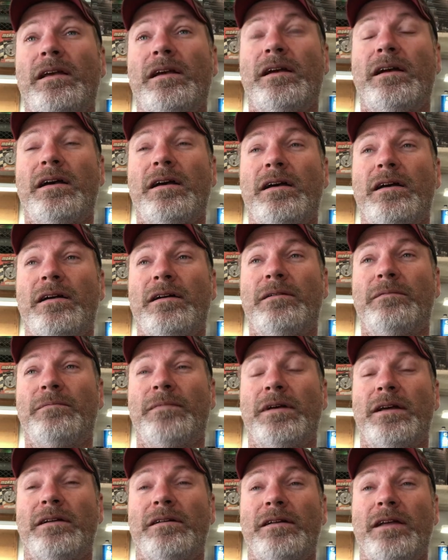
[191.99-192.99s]
Uh,
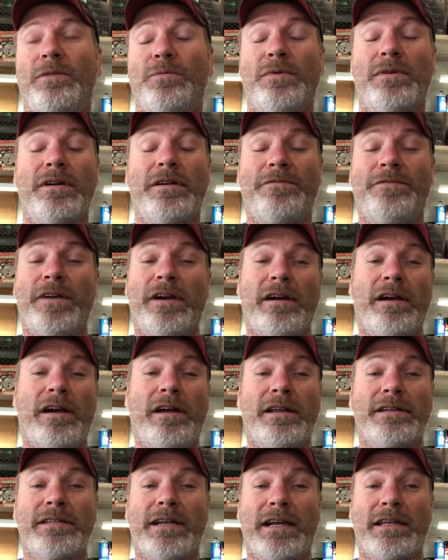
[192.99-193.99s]
and we're gonna figure out
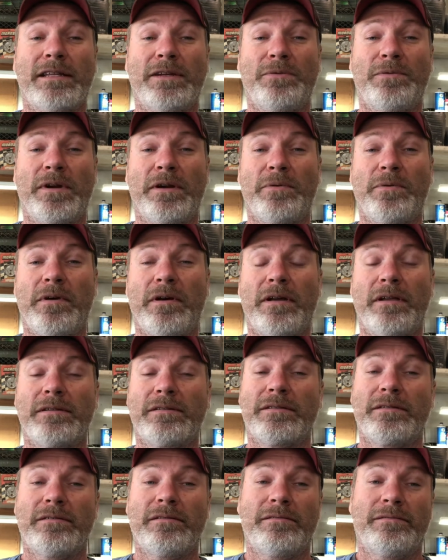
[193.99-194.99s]
exactly what he
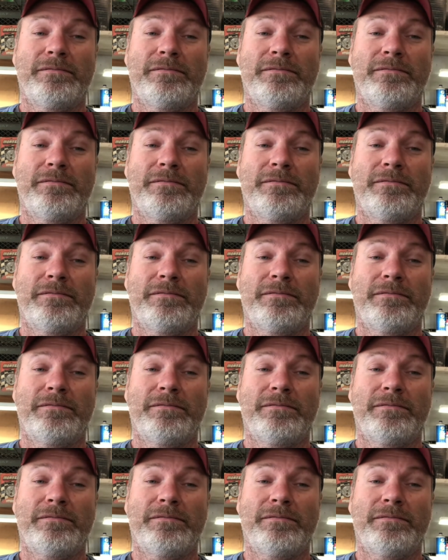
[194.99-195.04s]
wants.